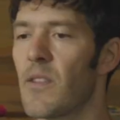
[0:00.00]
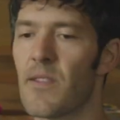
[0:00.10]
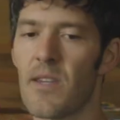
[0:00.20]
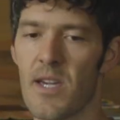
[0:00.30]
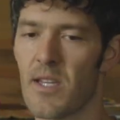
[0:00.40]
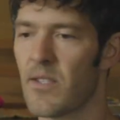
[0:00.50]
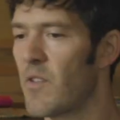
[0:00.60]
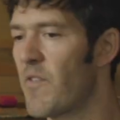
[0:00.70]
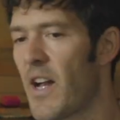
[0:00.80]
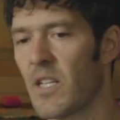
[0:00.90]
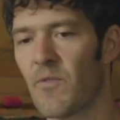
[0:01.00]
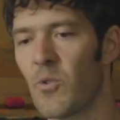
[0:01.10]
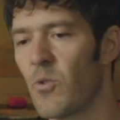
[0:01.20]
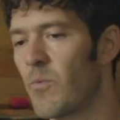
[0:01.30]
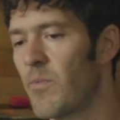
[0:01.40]
they see fast
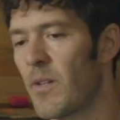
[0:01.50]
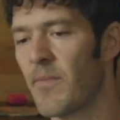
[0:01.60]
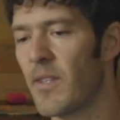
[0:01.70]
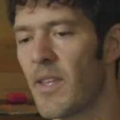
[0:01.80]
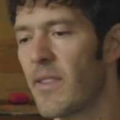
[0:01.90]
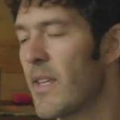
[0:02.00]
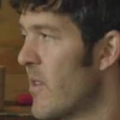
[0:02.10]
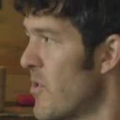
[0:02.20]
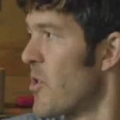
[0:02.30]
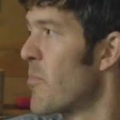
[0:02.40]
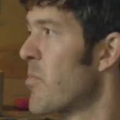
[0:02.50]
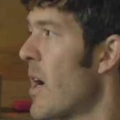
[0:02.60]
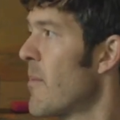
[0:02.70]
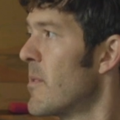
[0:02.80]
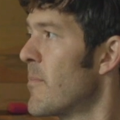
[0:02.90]
food, but they think there's no
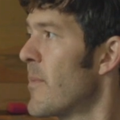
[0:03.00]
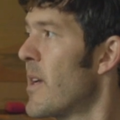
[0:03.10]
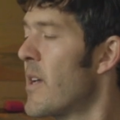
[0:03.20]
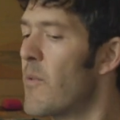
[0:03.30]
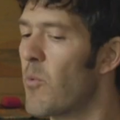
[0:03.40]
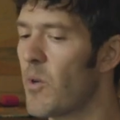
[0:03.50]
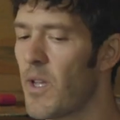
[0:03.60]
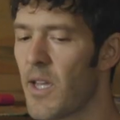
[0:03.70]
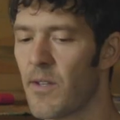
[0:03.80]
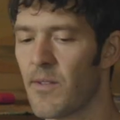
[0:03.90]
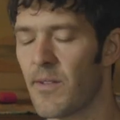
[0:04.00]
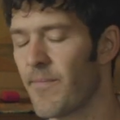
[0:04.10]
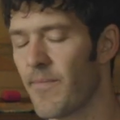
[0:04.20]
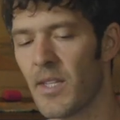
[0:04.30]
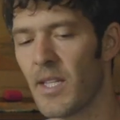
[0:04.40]
problem. And
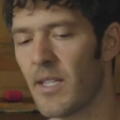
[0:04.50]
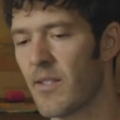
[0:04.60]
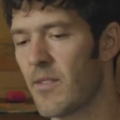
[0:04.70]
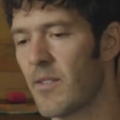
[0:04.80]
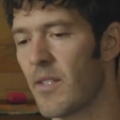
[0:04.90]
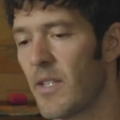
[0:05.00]
it is